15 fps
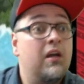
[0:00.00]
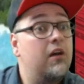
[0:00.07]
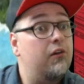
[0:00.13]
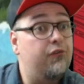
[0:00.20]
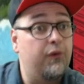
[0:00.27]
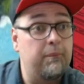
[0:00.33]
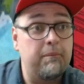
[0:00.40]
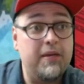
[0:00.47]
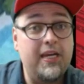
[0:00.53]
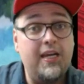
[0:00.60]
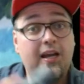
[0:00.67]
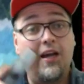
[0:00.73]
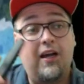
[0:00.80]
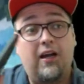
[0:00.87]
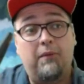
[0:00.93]
For
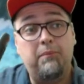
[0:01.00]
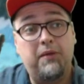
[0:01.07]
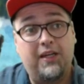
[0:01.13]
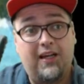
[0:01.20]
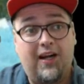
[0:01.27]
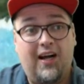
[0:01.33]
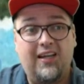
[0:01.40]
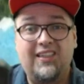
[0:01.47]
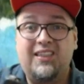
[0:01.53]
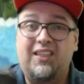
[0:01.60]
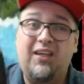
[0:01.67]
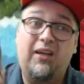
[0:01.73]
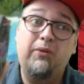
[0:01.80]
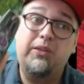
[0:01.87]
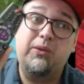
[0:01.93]
me, I'm being honest,
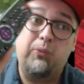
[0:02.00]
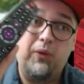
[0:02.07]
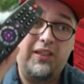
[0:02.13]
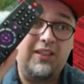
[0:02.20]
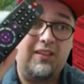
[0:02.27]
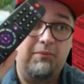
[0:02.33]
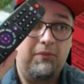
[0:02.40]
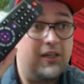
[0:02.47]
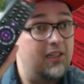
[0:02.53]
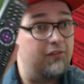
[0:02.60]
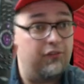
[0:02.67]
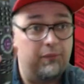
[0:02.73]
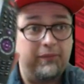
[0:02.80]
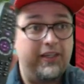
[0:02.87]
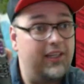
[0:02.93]
it was a waste of money
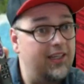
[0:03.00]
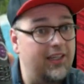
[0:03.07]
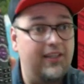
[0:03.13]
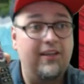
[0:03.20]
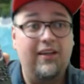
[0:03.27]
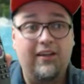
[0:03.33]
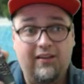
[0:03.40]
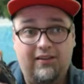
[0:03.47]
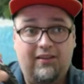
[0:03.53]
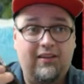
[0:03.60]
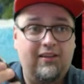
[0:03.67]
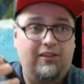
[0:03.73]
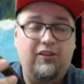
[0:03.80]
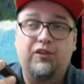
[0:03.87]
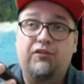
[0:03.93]
for me to get a, a
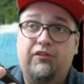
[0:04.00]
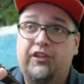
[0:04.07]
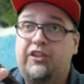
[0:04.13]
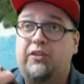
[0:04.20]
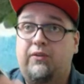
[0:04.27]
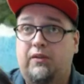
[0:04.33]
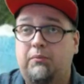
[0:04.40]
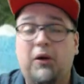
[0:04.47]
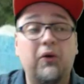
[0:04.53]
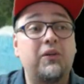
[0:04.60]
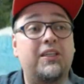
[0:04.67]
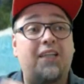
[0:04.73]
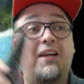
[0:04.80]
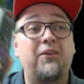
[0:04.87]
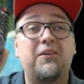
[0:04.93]
universal remote
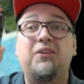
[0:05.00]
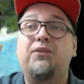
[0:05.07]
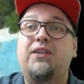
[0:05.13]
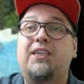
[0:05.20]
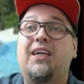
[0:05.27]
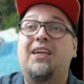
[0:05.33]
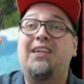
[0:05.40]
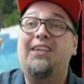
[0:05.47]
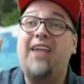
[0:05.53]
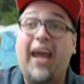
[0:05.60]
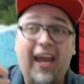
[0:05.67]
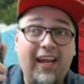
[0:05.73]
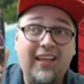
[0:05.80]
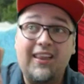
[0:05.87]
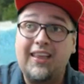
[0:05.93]
because I don't use a
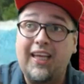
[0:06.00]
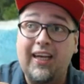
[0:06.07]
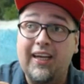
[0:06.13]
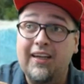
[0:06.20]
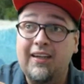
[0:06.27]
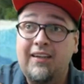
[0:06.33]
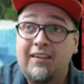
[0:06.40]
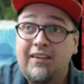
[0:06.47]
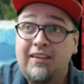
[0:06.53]
dang thing